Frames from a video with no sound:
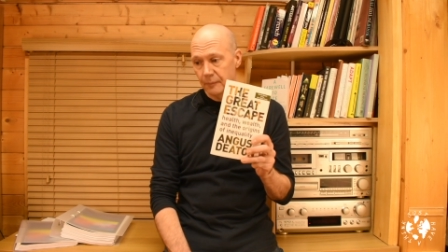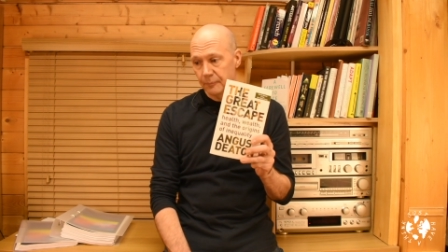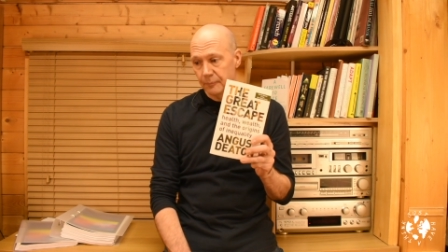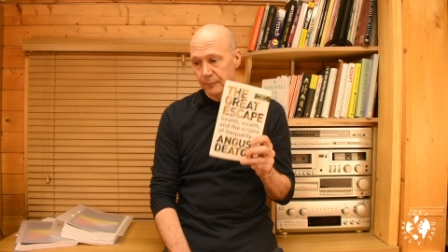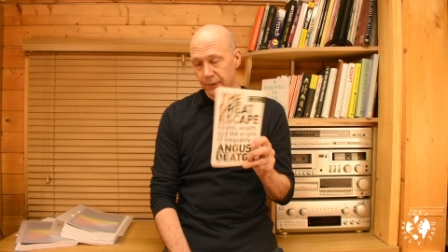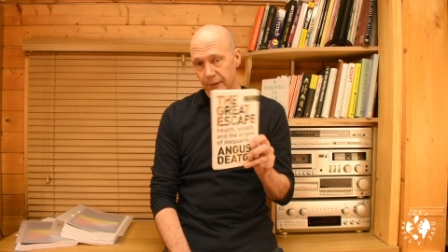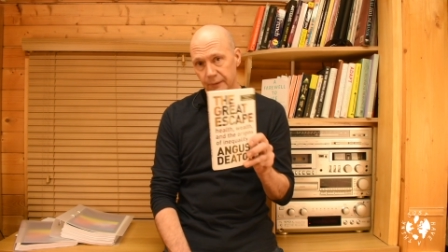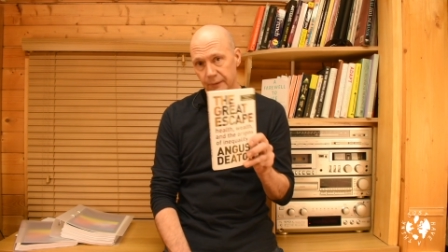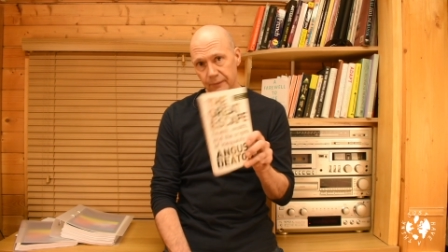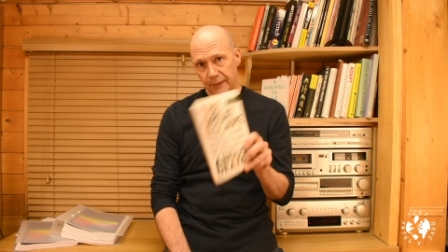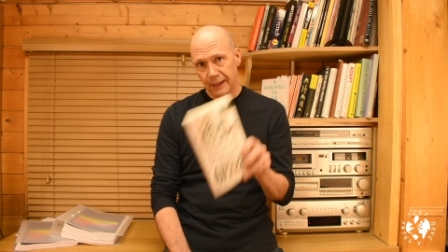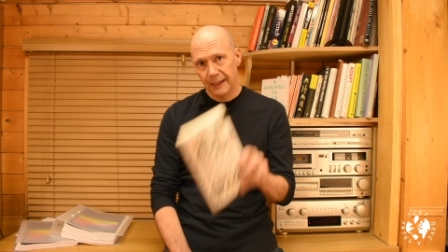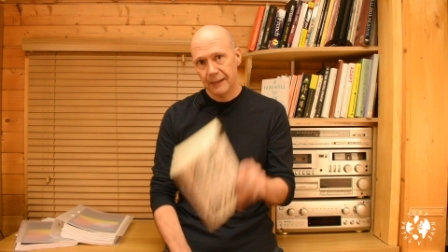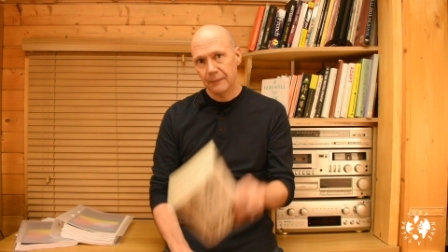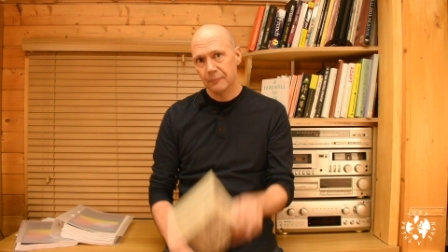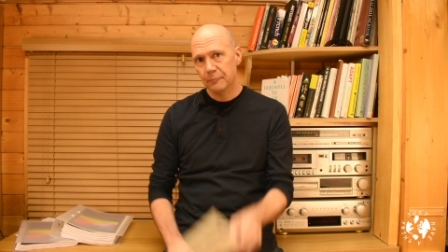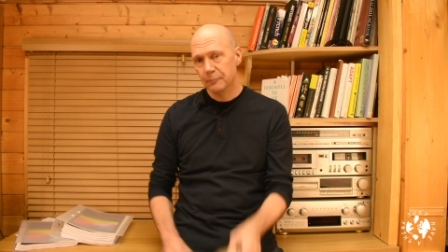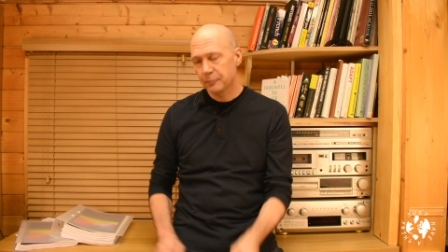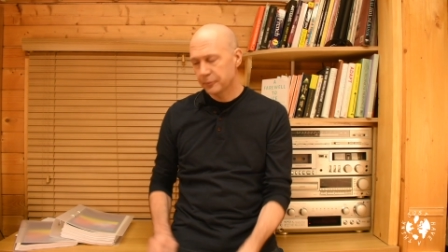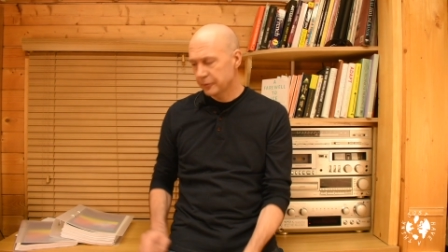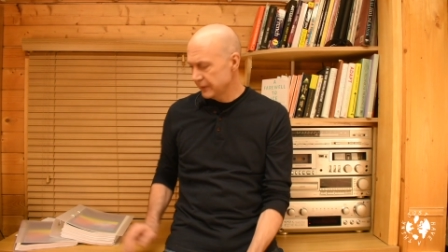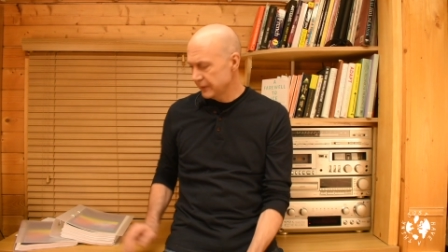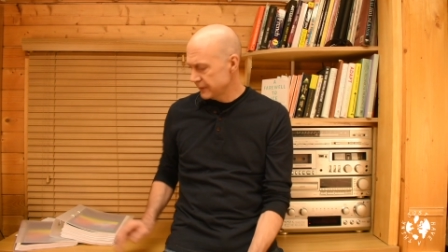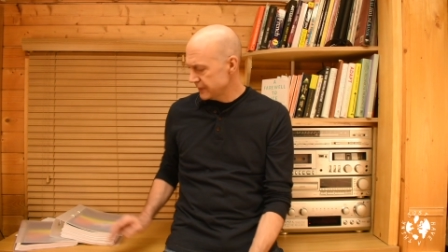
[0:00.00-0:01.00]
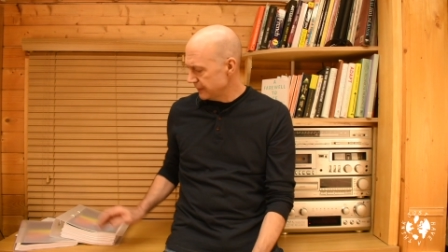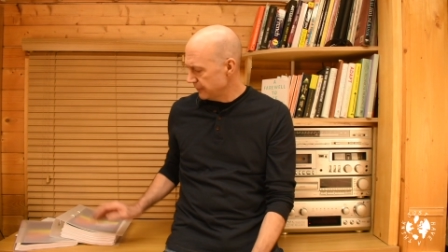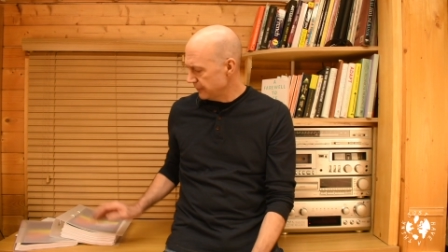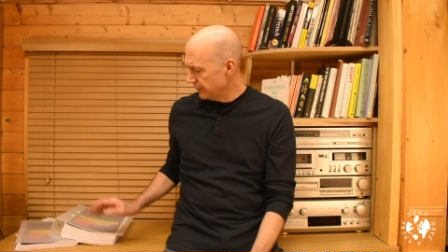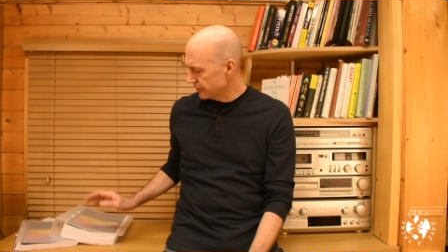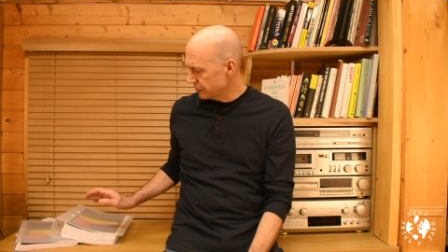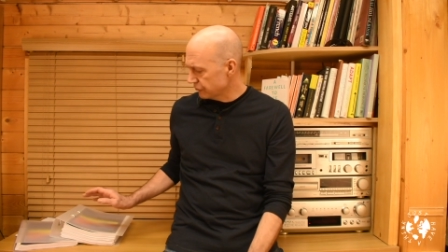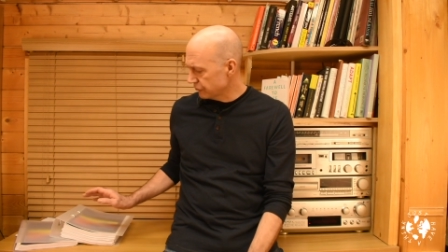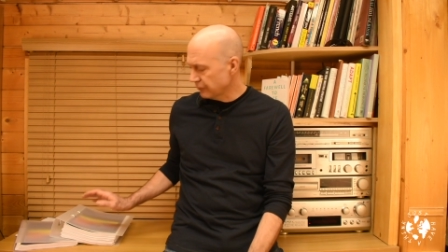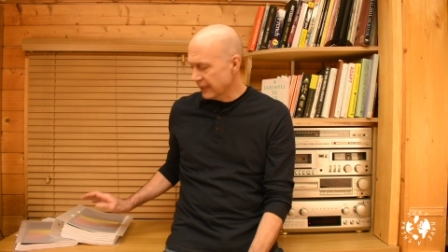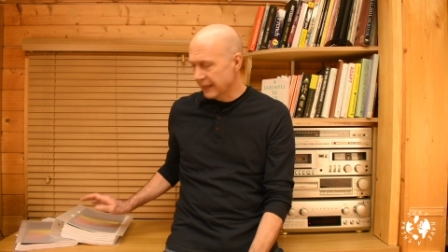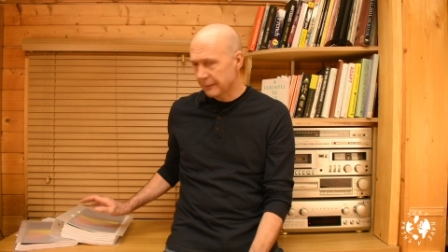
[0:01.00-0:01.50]
But that pretty
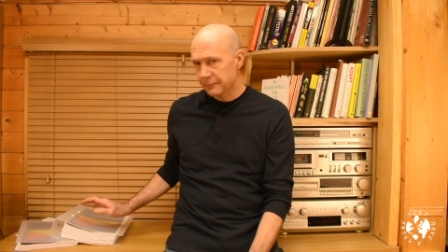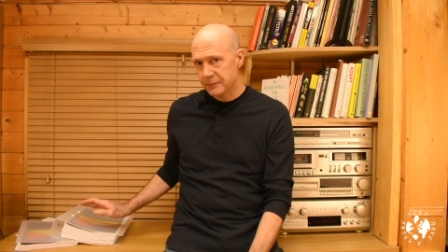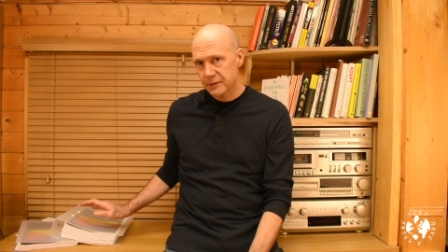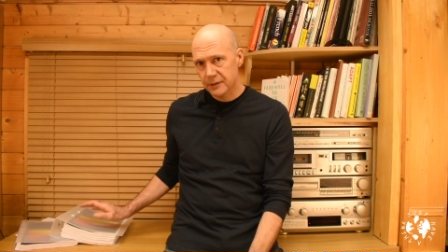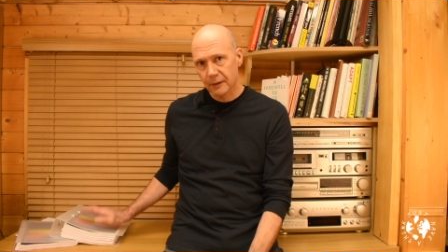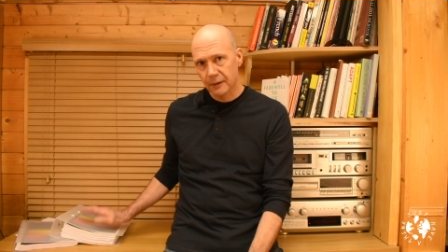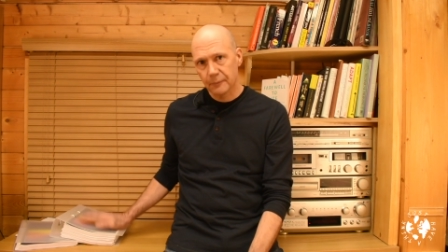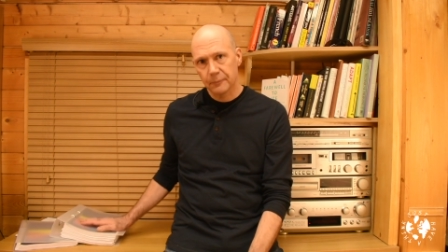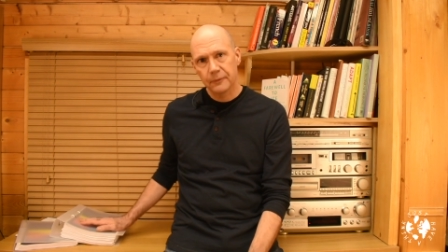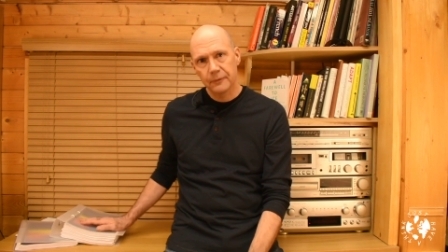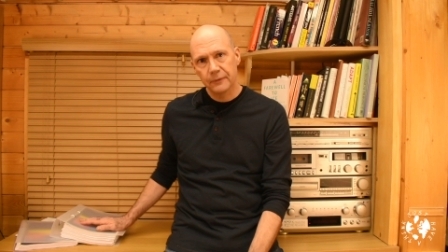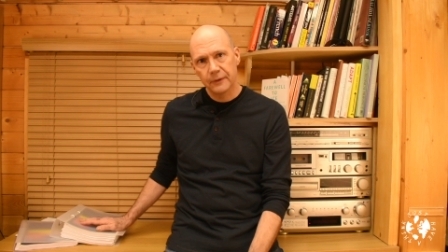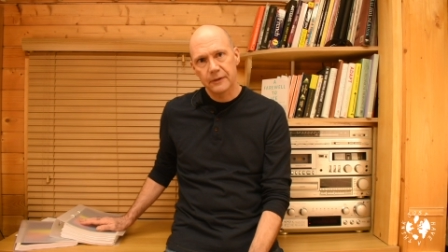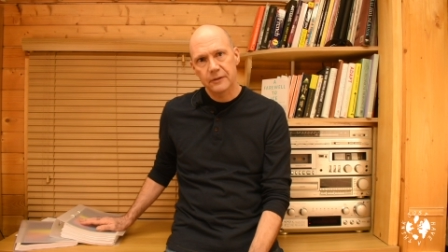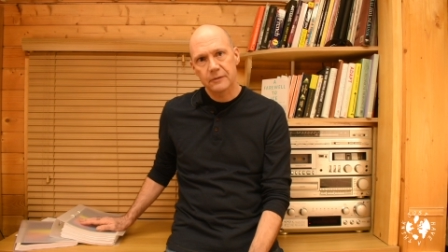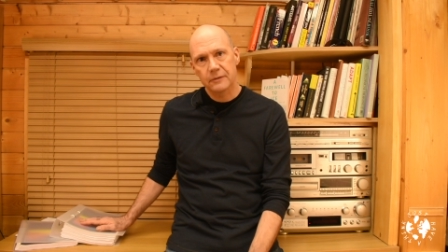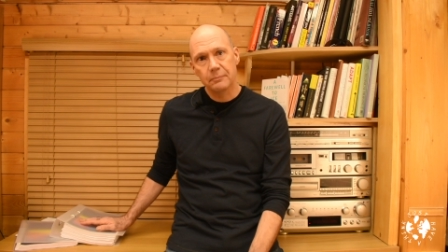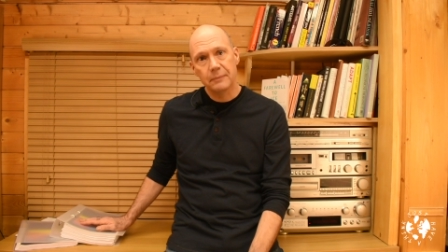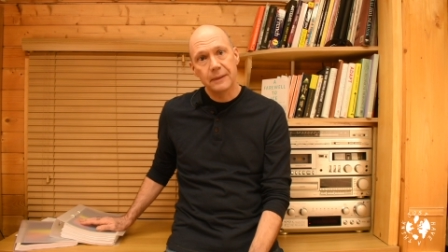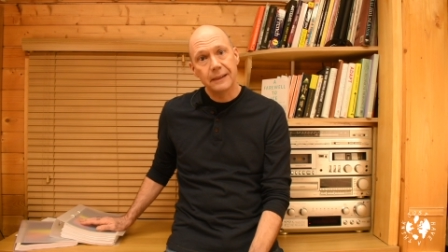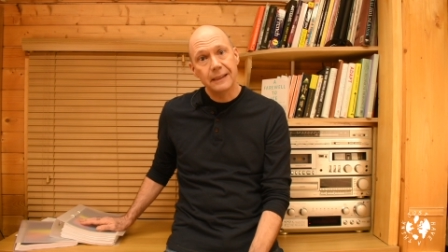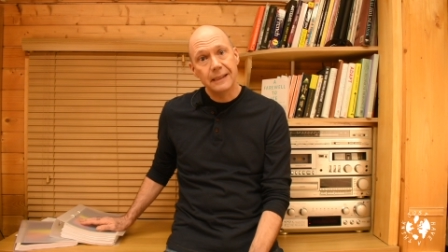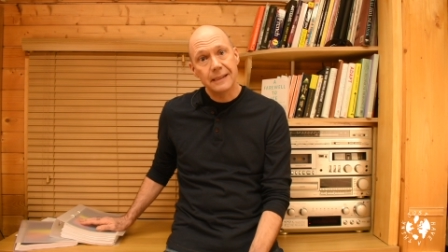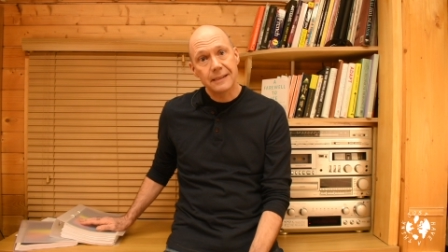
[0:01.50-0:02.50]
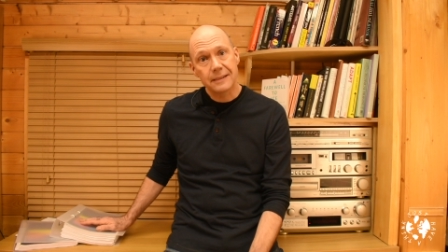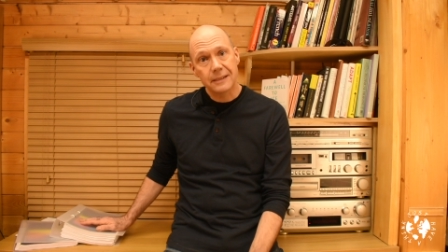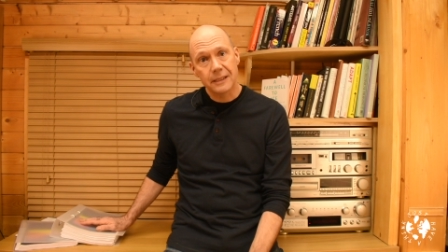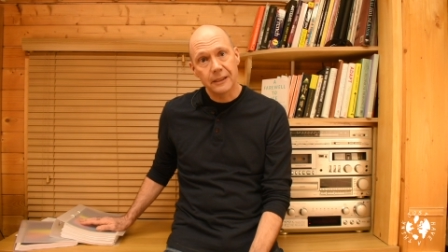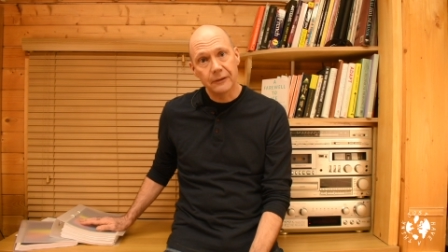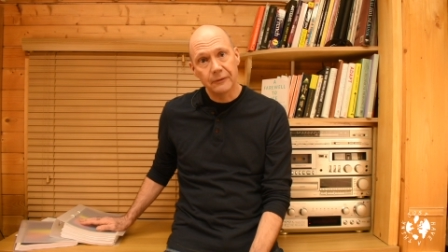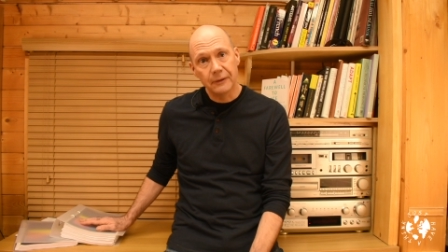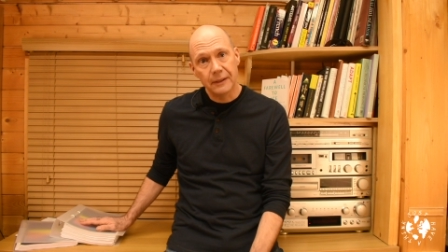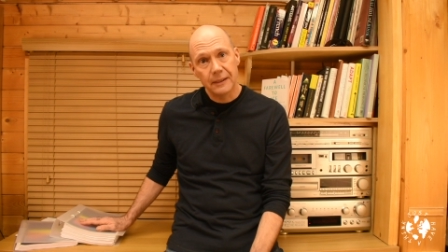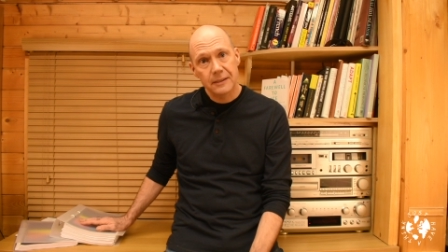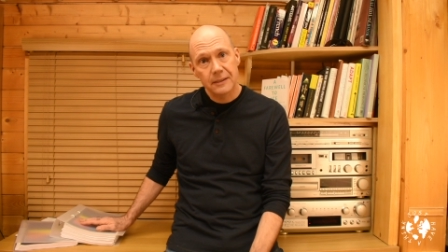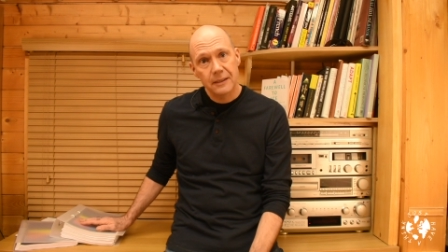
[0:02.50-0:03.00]
much wraps up this mini
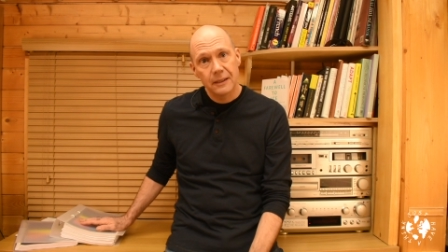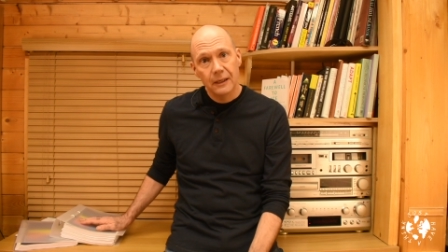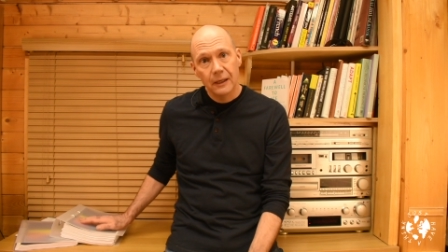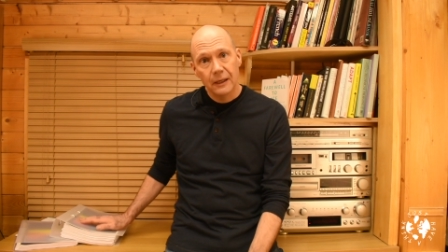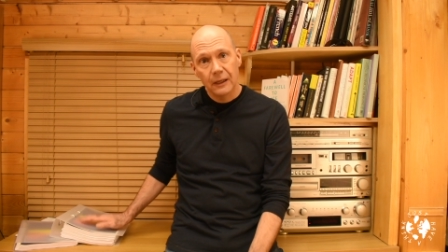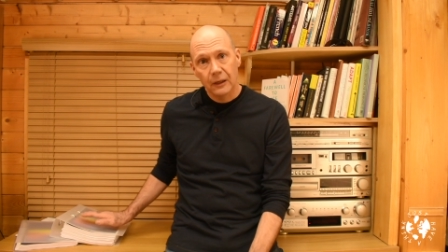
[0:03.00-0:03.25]
series